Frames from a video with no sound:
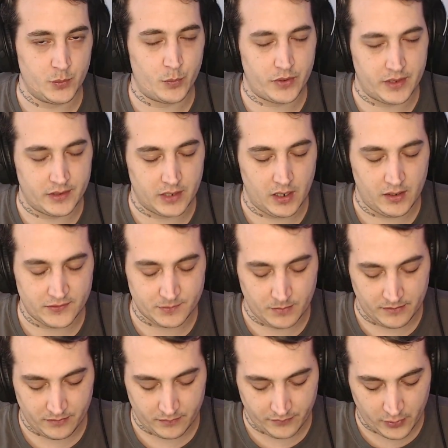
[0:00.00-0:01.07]
within the last
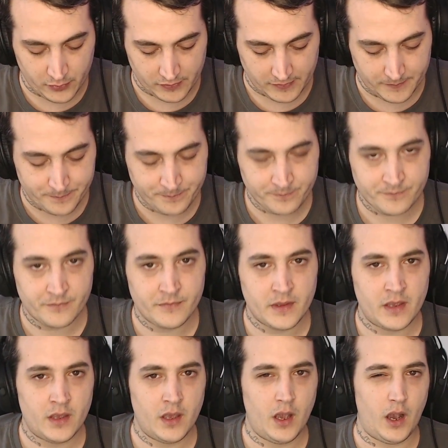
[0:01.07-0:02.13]
month of owning it.
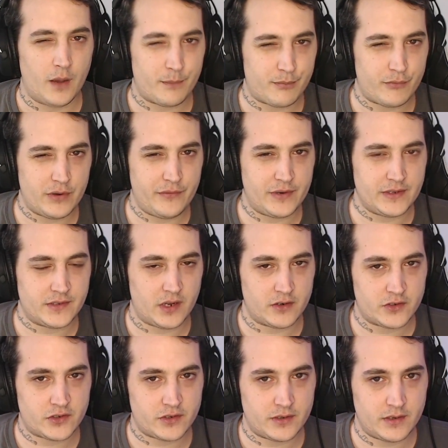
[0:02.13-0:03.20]
I briefly
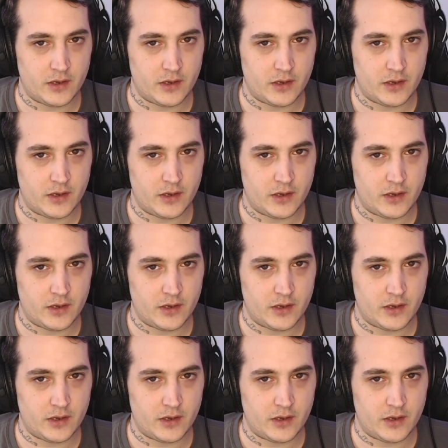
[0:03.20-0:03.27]
touched